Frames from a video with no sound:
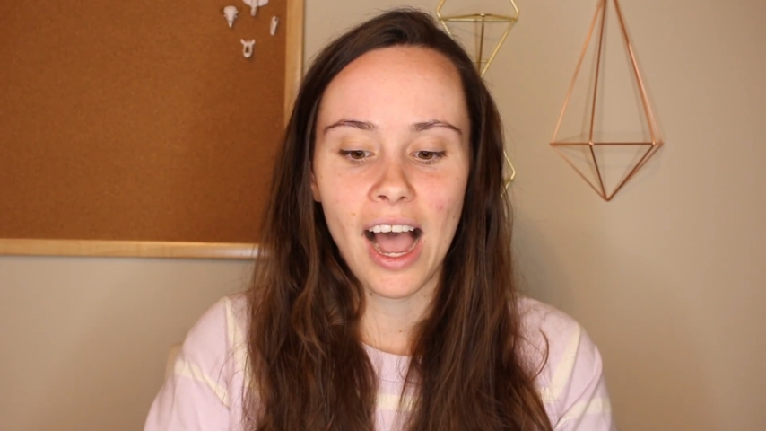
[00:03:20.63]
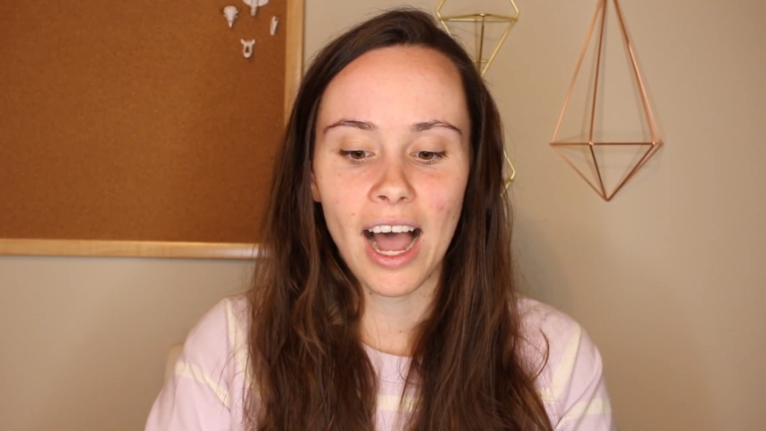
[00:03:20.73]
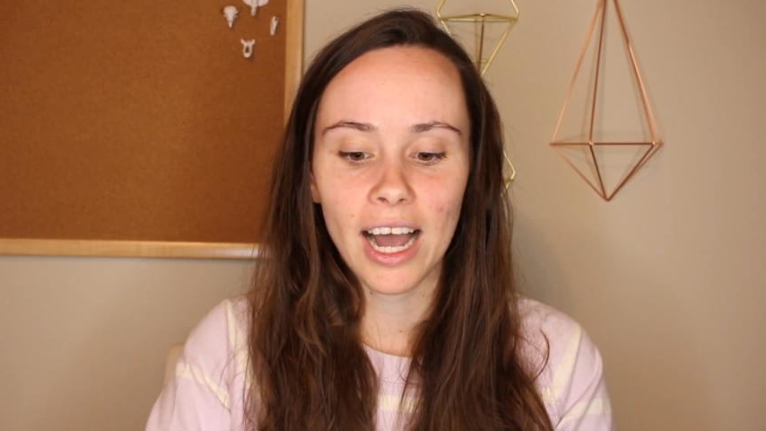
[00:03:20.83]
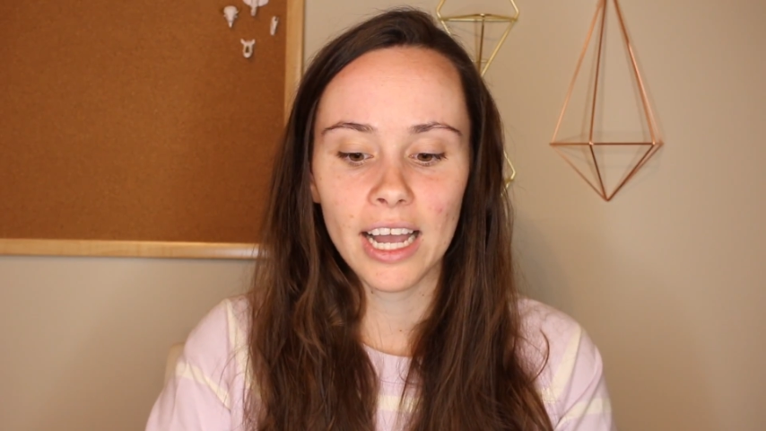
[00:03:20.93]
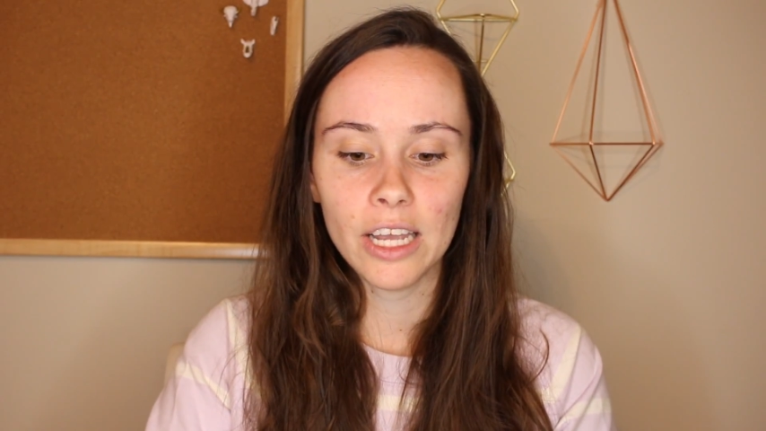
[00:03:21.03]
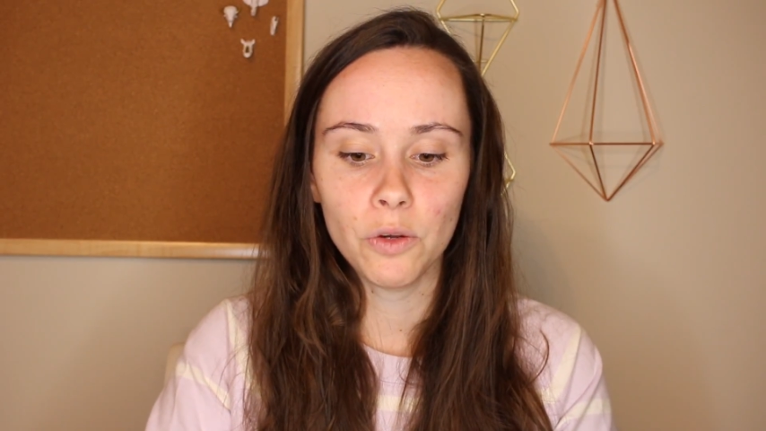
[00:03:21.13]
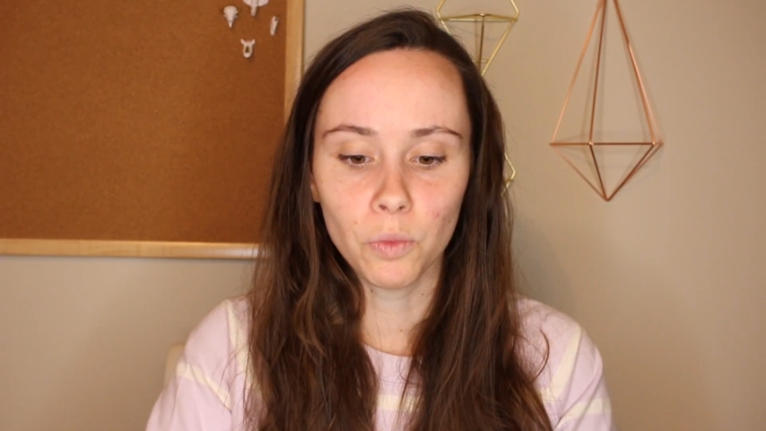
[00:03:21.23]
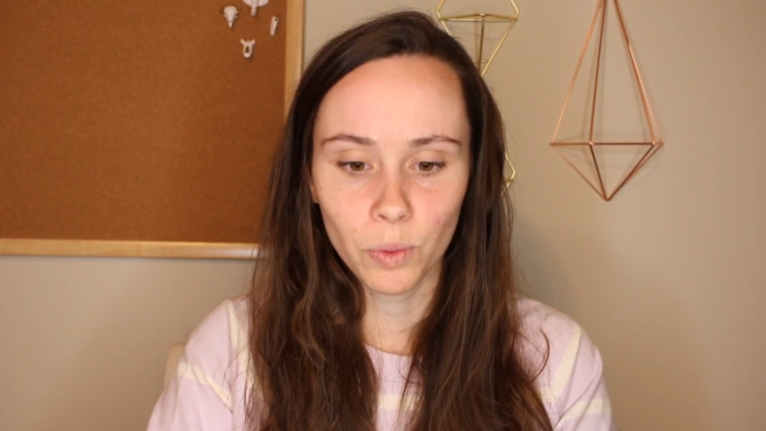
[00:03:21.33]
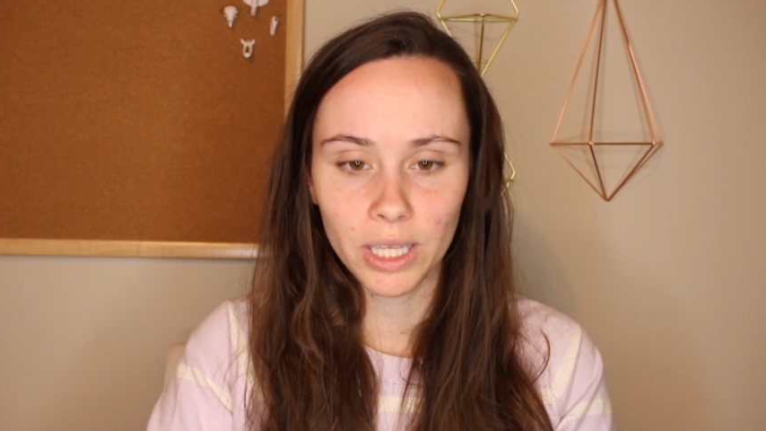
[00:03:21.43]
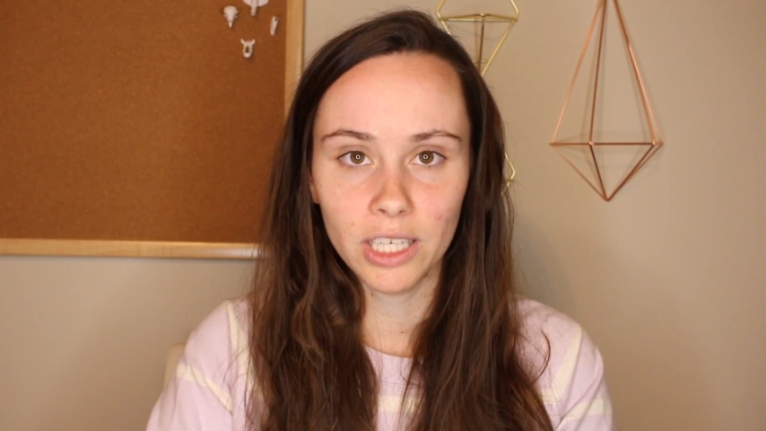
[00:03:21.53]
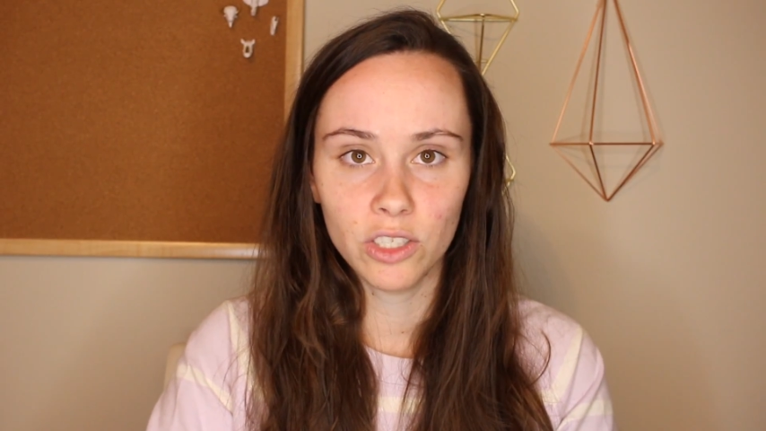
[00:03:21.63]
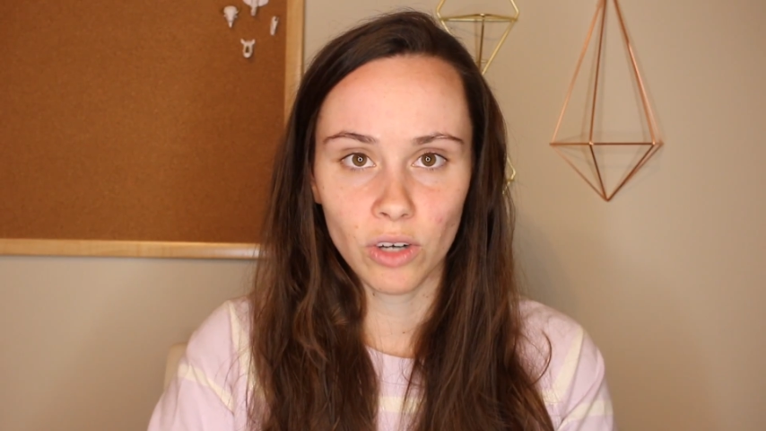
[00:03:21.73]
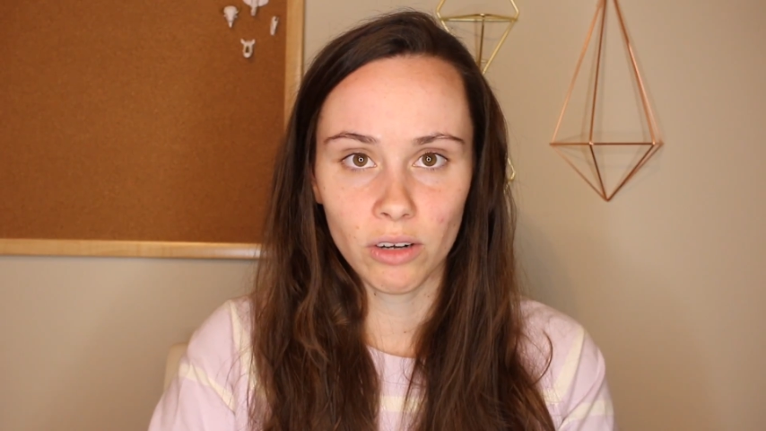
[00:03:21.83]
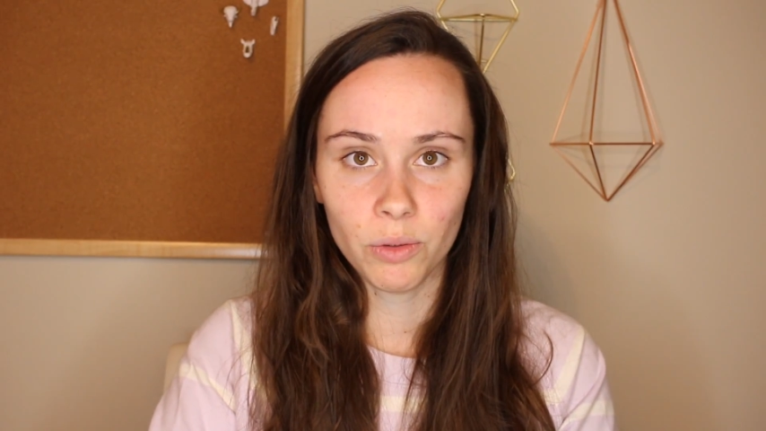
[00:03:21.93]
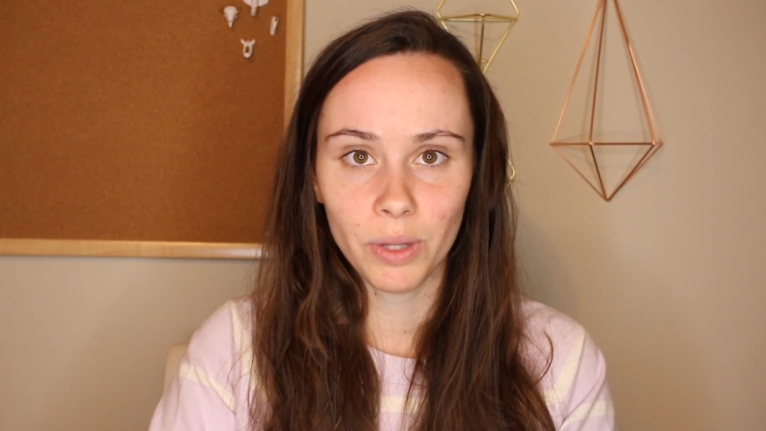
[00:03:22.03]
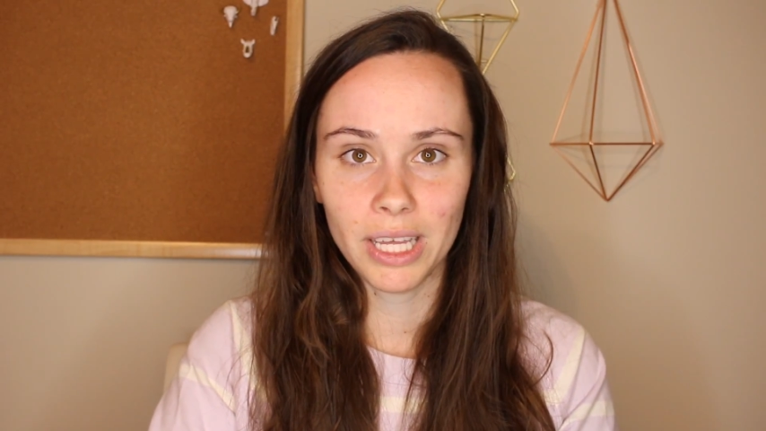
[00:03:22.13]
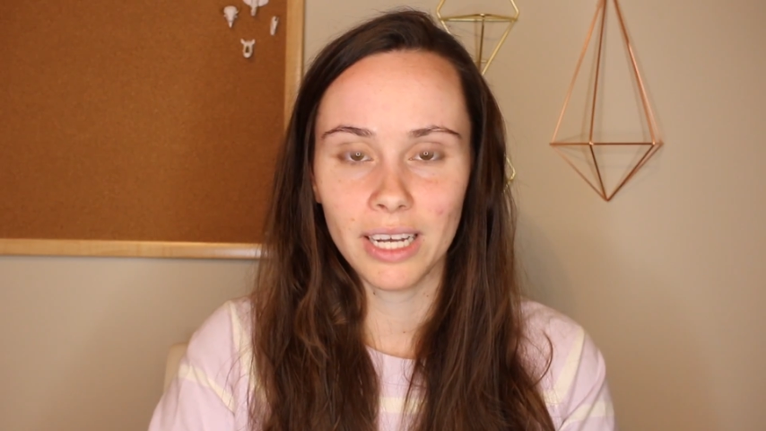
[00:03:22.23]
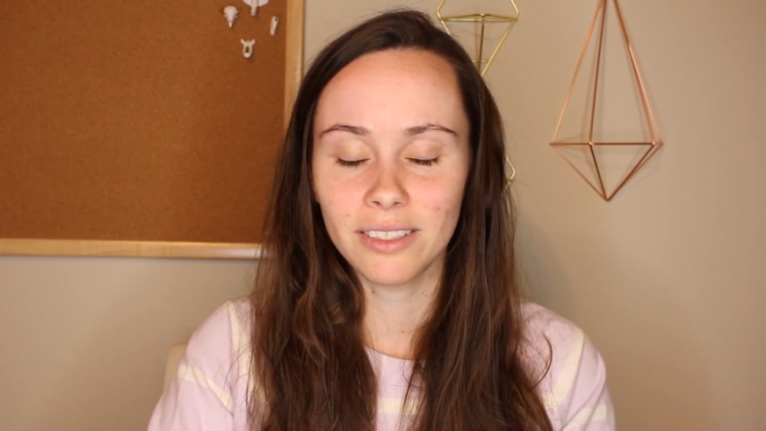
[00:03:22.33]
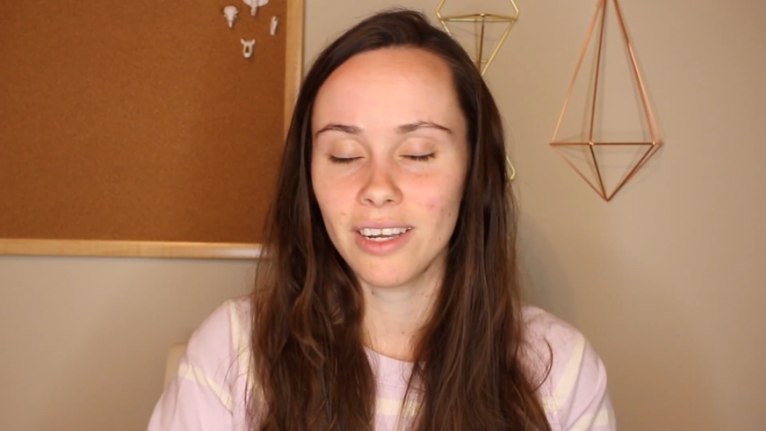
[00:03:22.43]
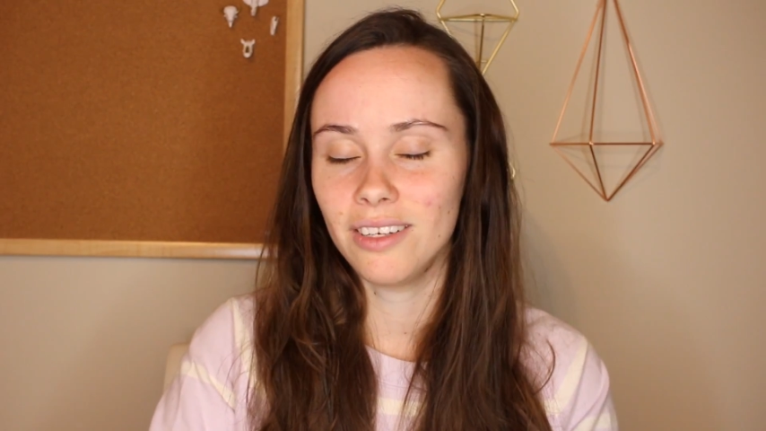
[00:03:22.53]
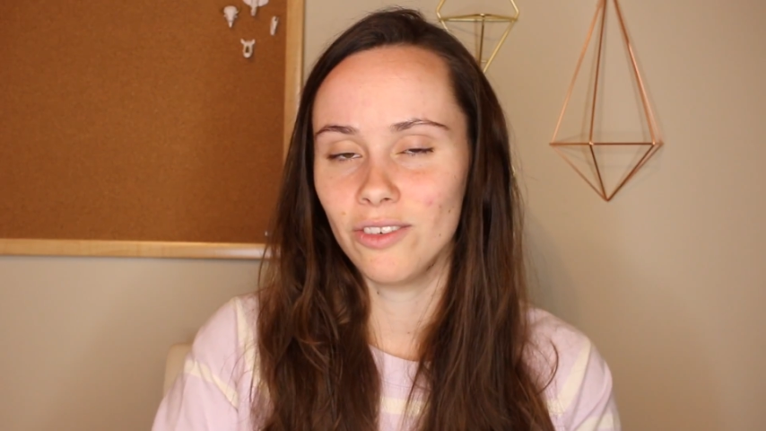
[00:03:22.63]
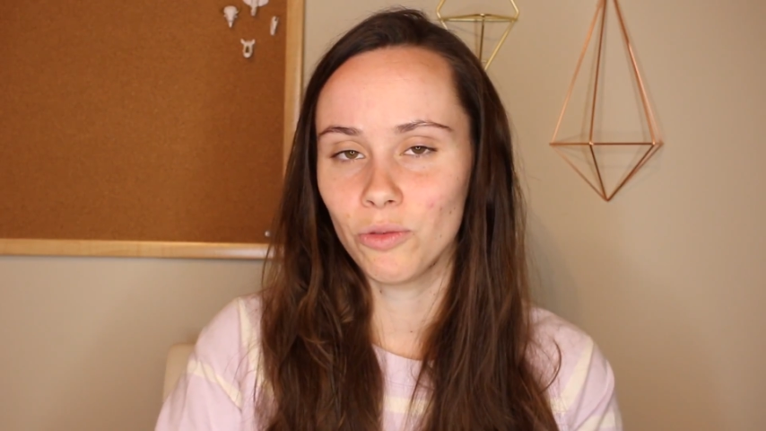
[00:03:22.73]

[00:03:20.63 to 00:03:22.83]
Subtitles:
I really struggled with it because I